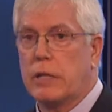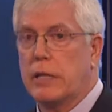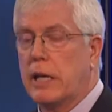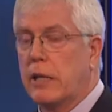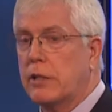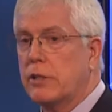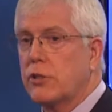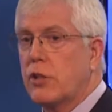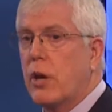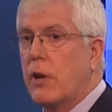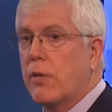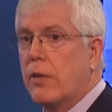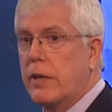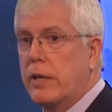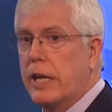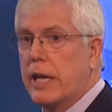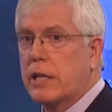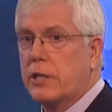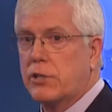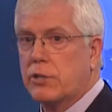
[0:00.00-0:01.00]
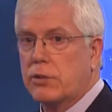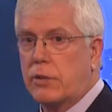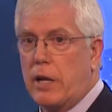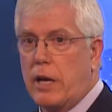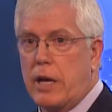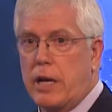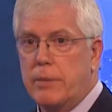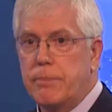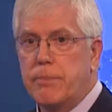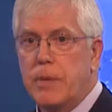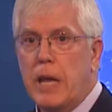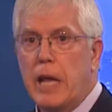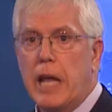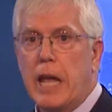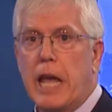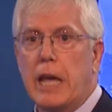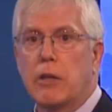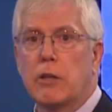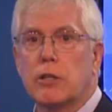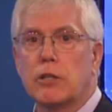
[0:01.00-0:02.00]
Now, let's go to the next slide,
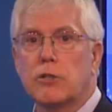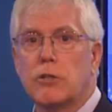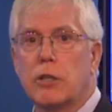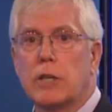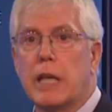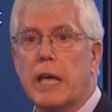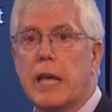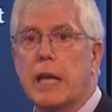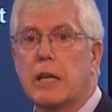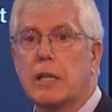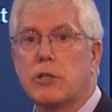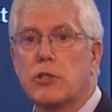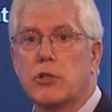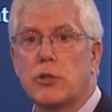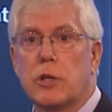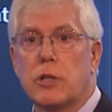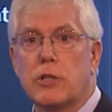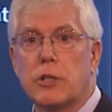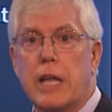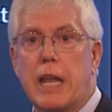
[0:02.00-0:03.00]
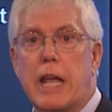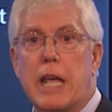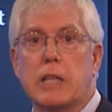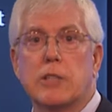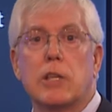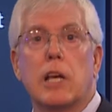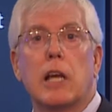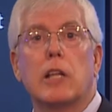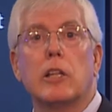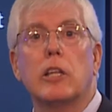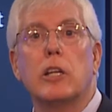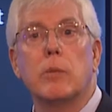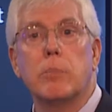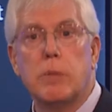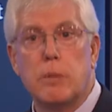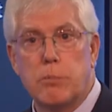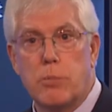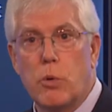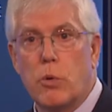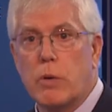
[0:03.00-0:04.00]
and let's look at a church that has a little
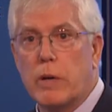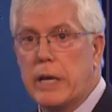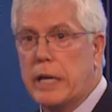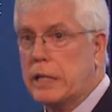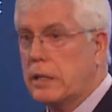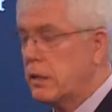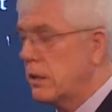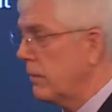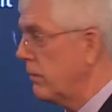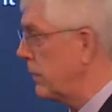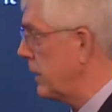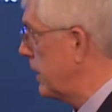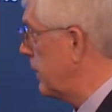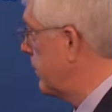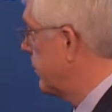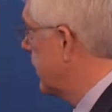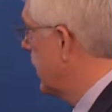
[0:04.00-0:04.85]
bit more activity.